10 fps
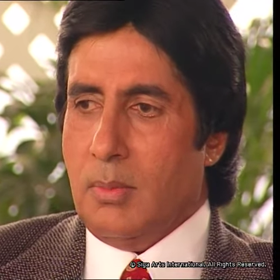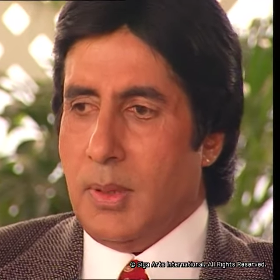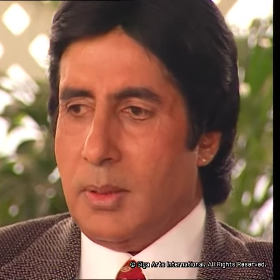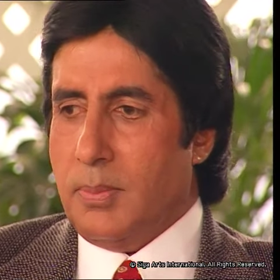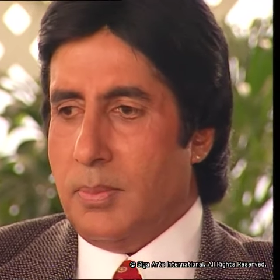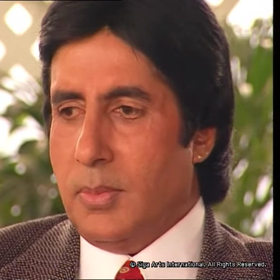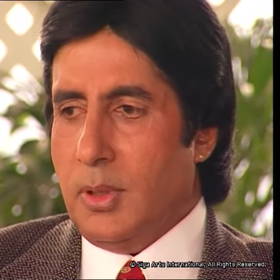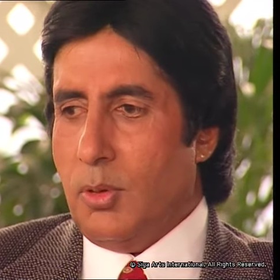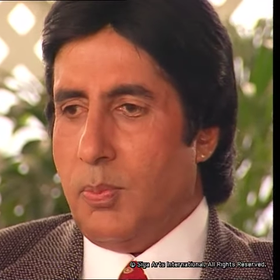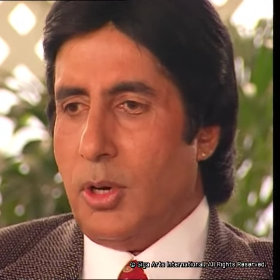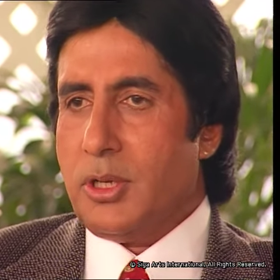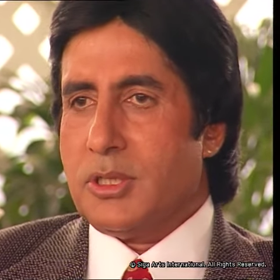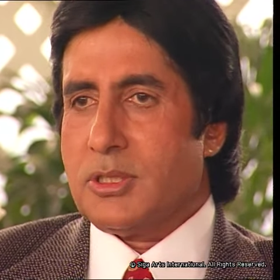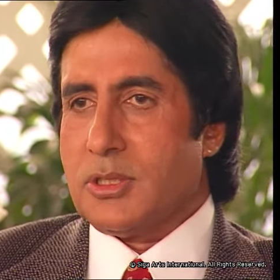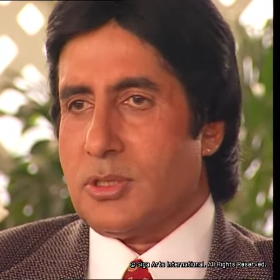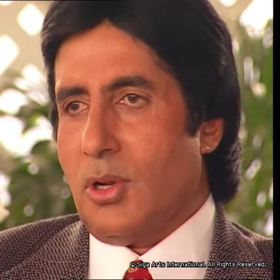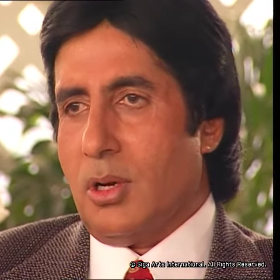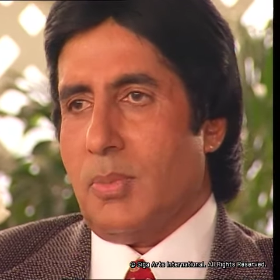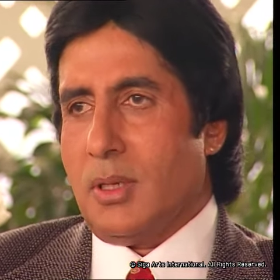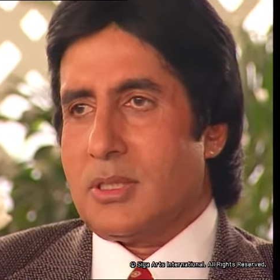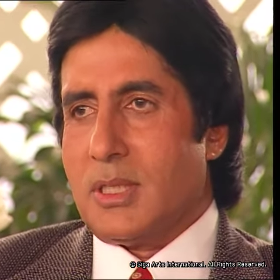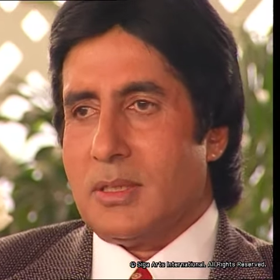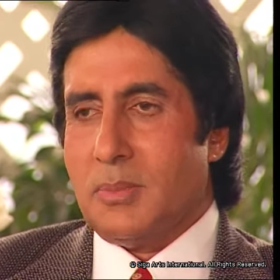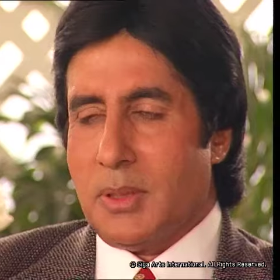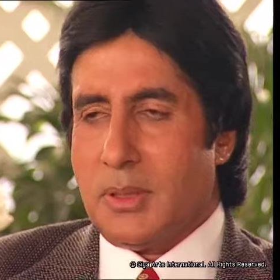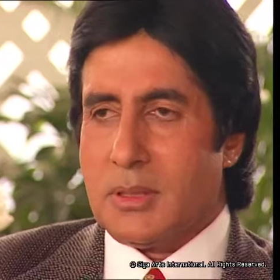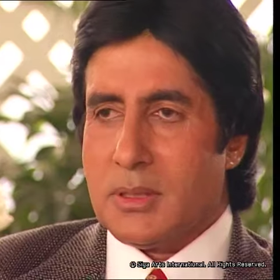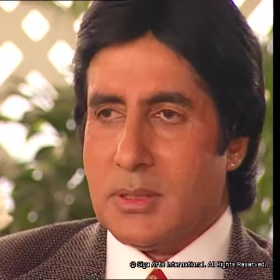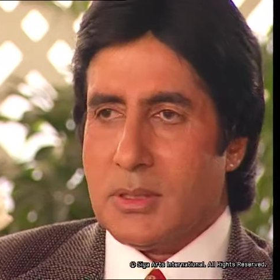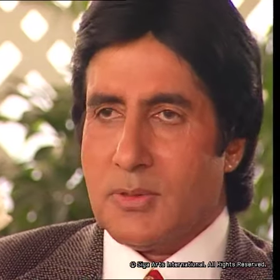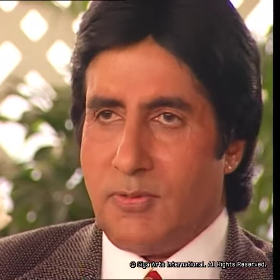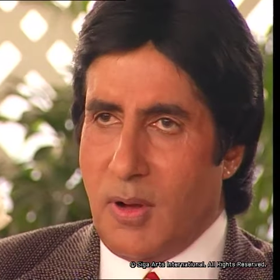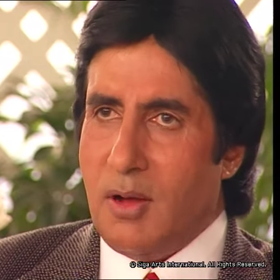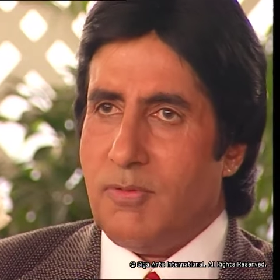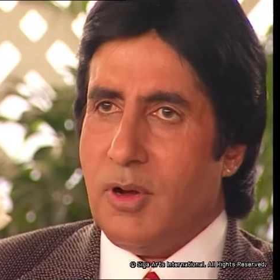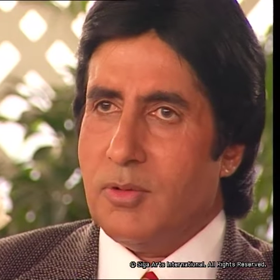But, you know, politics is not about sentiment. It's, it's far, far